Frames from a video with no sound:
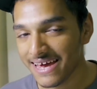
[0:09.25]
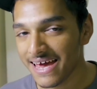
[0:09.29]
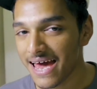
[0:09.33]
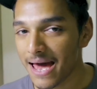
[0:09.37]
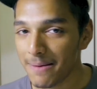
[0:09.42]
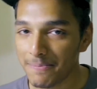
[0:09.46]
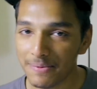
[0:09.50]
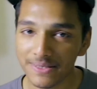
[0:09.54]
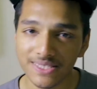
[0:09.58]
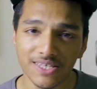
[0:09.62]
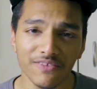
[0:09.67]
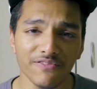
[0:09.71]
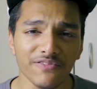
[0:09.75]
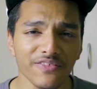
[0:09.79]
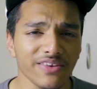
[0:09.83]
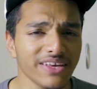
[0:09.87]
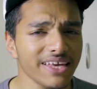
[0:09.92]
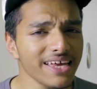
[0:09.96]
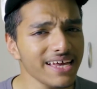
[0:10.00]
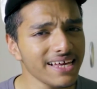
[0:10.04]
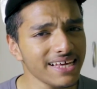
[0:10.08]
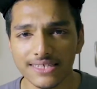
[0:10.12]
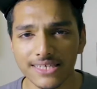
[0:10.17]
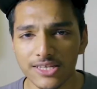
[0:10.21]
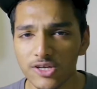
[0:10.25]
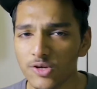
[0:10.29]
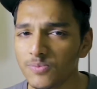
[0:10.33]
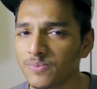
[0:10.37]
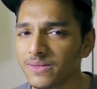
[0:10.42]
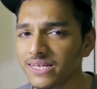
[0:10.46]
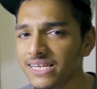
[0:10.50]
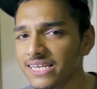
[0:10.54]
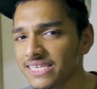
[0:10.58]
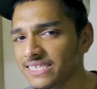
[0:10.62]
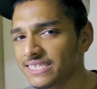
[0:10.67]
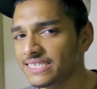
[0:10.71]
A piece of cake is a new
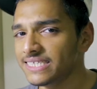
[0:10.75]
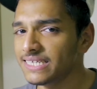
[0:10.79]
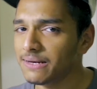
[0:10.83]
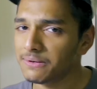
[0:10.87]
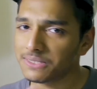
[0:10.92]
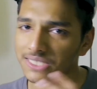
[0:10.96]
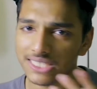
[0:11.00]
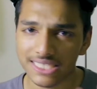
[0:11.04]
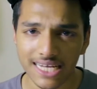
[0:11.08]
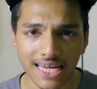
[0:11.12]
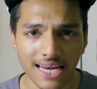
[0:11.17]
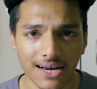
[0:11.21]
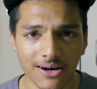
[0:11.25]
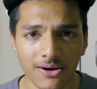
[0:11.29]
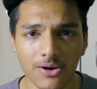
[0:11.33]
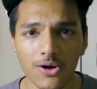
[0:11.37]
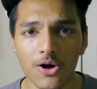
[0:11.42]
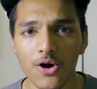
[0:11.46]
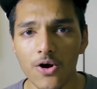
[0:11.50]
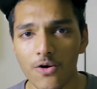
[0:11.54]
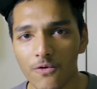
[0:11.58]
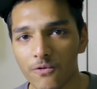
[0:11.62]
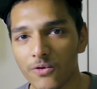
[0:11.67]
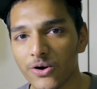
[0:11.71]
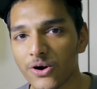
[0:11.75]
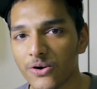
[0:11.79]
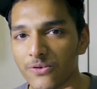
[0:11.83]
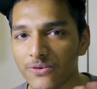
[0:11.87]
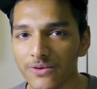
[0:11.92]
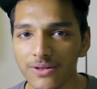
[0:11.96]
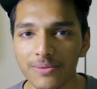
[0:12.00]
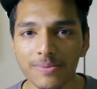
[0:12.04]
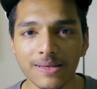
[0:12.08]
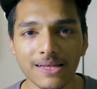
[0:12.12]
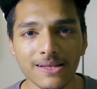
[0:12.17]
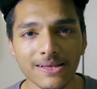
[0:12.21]
playlist in our channel where
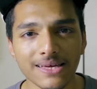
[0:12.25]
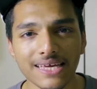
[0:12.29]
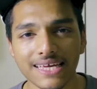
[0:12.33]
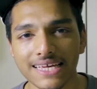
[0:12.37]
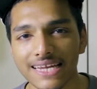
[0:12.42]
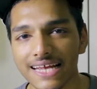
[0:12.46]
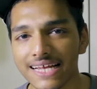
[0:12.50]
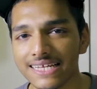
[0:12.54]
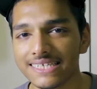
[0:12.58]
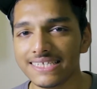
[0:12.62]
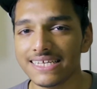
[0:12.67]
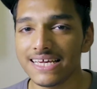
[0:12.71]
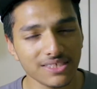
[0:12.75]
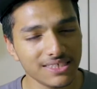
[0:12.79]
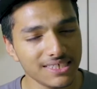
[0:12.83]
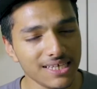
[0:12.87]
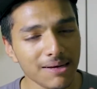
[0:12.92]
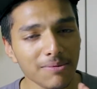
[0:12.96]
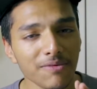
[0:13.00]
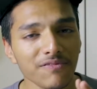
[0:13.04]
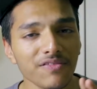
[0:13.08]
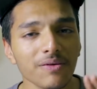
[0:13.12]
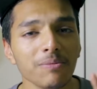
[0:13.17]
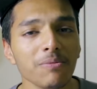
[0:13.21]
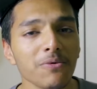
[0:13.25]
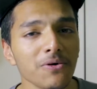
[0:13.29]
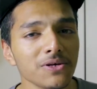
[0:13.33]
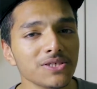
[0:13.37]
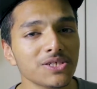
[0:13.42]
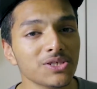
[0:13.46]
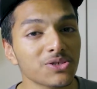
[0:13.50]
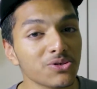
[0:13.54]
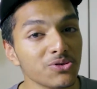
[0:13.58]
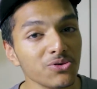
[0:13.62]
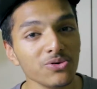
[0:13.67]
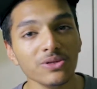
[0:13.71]
we'll be looking at some of the
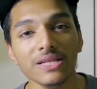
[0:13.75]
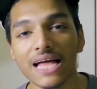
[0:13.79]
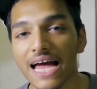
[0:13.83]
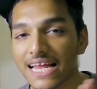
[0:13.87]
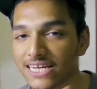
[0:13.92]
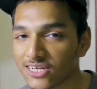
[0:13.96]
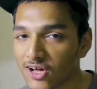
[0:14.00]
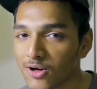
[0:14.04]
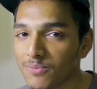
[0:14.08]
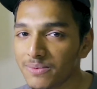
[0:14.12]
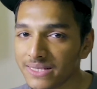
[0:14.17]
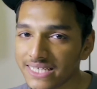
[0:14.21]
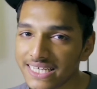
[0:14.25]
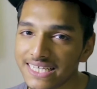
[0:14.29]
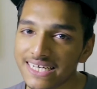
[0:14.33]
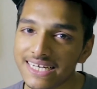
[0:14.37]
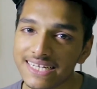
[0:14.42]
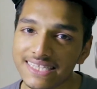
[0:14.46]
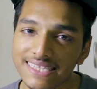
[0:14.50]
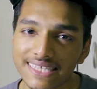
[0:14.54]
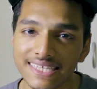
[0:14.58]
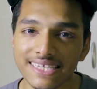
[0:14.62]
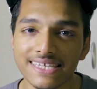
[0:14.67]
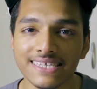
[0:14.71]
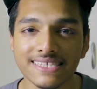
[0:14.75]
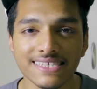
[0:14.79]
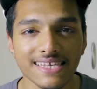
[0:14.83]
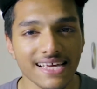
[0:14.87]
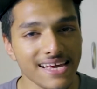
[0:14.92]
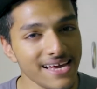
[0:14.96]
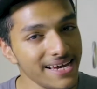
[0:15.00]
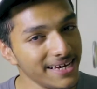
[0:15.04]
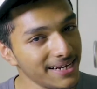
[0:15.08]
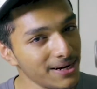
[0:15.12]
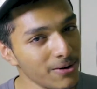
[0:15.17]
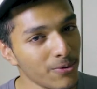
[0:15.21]
most cool and complicated things
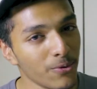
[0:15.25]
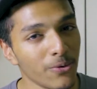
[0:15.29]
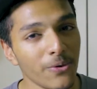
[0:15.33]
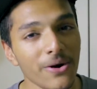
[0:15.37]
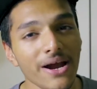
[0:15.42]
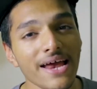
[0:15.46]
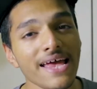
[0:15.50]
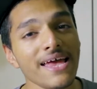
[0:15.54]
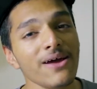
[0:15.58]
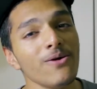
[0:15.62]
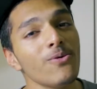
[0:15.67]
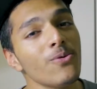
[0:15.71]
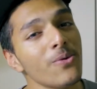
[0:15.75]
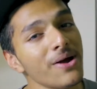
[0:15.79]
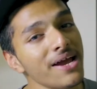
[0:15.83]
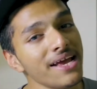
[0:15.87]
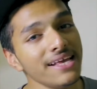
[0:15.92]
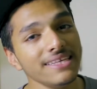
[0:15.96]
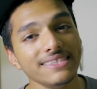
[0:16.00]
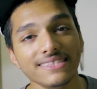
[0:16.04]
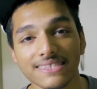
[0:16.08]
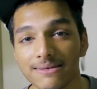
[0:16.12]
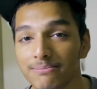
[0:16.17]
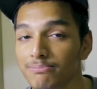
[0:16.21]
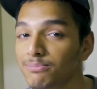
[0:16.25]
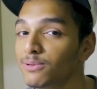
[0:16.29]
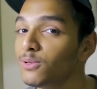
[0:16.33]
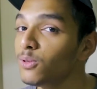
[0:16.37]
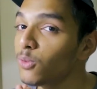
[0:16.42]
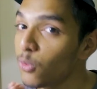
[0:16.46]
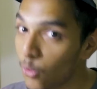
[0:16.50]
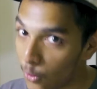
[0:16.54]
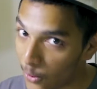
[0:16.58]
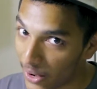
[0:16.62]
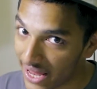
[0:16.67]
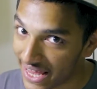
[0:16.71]
in a way
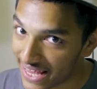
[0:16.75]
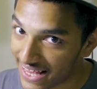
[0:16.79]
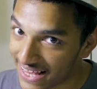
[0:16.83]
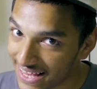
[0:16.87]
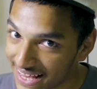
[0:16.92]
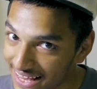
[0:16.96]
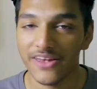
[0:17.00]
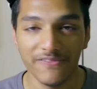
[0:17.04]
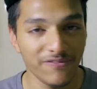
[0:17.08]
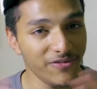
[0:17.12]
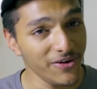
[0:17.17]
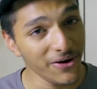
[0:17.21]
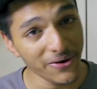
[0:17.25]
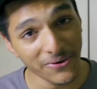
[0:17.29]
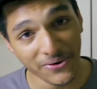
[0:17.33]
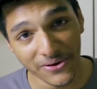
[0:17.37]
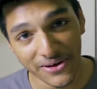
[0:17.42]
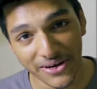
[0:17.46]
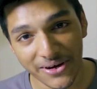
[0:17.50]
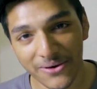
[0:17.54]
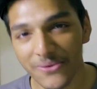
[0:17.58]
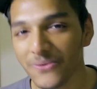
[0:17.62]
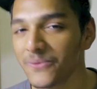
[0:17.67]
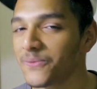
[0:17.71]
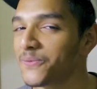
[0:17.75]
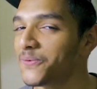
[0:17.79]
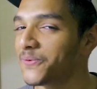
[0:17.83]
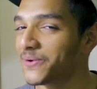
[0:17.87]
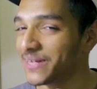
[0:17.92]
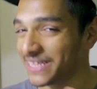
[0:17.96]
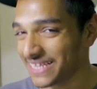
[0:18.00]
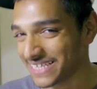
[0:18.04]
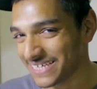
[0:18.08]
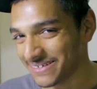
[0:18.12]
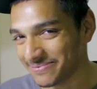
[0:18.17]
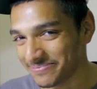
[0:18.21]
simple way. If you're new here,
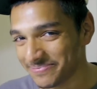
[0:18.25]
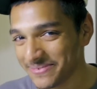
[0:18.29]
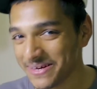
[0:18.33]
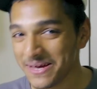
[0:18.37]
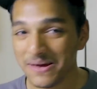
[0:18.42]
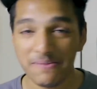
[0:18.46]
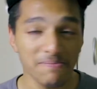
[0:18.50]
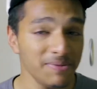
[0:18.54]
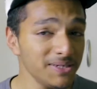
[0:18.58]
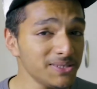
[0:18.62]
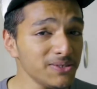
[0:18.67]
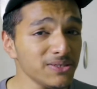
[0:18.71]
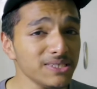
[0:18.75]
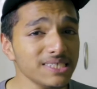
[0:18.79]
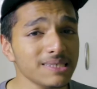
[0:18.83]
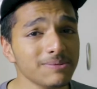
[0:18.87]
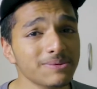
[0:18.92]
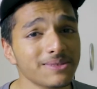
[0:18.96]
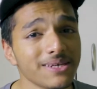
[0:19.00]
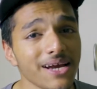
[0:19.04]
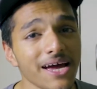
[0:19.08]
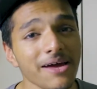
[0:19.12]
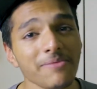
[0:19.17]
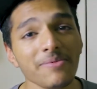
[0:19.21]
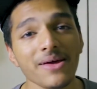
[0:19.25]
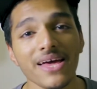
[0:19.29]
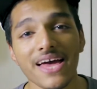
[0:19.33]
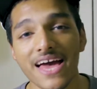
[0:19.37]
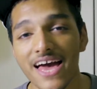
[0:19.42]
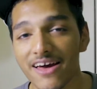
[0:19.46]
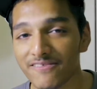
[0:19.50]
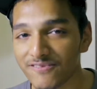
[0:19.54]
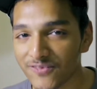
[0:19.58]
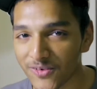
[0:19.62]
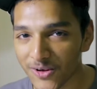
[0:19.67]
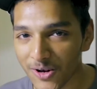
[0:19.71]
welcome. Be sure to subscribe
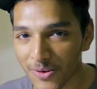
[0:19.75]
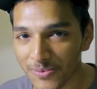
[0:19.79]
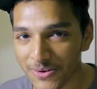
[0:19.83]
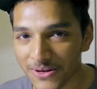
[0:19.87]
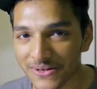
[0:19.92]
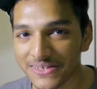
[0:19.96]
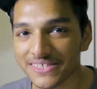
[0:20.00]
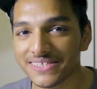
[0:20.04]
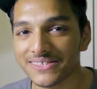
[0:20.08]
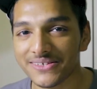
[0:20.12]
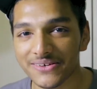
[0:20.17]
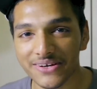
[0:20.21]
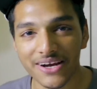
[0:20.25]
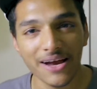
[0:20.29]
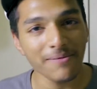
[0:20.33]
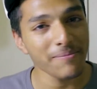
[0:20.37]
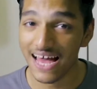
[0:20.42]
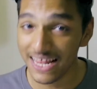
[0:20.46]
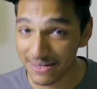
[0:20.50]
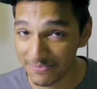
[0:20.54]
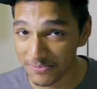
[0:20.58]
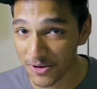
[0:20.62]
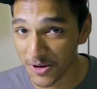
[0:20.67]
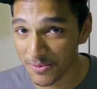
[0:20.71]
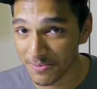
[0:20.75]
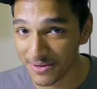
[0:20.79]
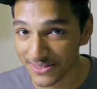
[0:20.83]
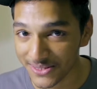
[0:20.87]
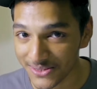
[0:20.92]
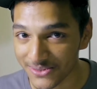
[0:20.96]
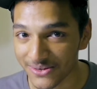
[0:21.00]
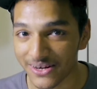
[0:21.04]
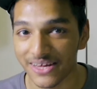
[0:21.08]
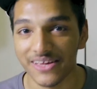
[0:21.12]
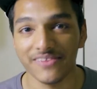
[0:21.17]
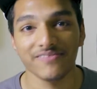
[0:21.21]
and follow me on Instagram at
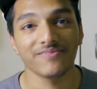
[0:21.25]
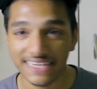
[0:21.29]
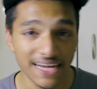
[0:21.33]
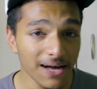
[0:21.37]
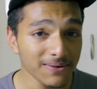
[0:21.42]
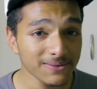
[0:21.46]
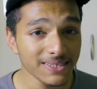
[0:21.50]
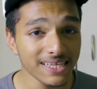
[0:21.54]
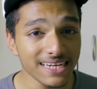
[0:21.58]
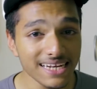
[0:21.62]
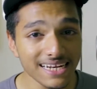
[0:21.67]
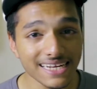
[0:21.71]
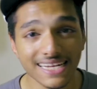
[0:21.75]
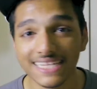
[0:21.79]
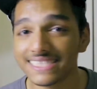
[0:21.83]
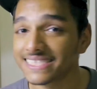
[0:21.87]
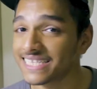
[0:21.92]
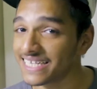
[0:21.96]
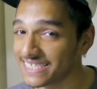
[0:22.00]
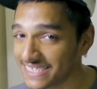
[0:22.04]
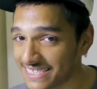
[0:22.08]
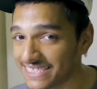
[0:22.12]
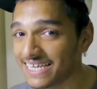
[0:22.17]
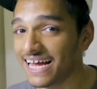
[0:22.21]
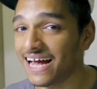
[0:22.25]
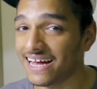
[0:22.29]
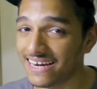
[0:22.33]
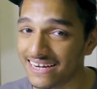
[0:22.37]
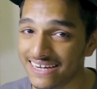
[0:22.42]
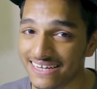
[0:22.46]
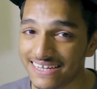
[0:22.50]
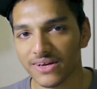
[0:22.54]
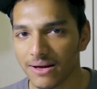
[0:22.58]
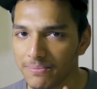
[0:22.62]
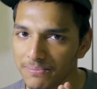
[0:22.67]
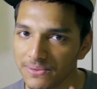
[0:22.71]
me.suraif. Now then, let's get
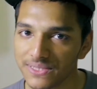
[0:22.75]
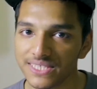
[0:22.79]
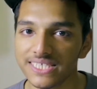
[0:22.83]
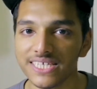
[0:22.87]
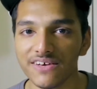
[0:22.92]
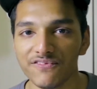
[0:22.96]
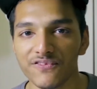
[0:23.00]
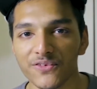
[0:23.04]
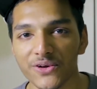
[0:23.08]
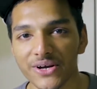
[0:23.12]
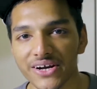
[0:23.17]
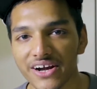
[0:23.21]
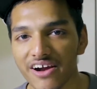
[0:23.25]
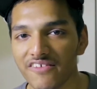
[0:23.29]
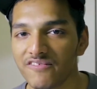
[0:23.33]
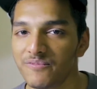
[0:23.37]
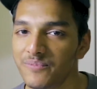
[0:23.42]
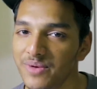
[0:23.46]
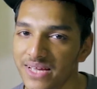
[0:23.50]
started. Composing a photograph